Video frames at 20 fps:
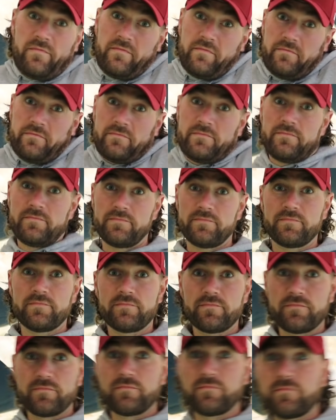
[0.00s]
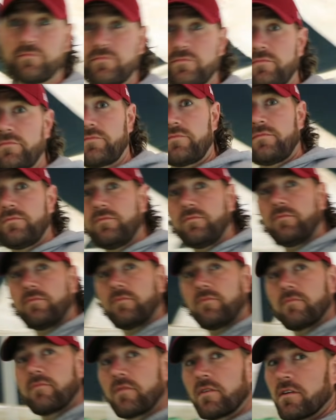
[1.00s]
Well, I wasn't playing this. It, it
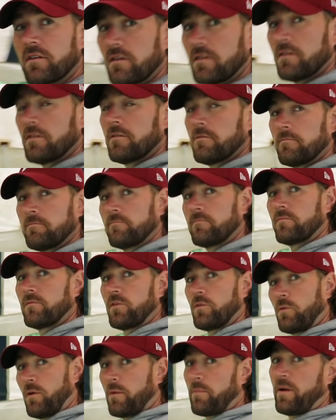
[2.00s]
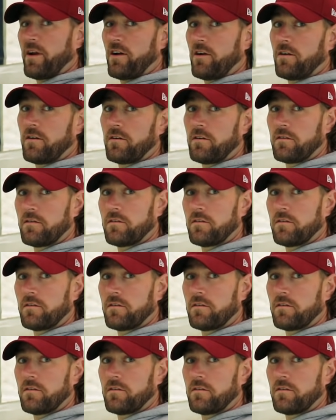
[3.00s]
doesn't. You want a beer?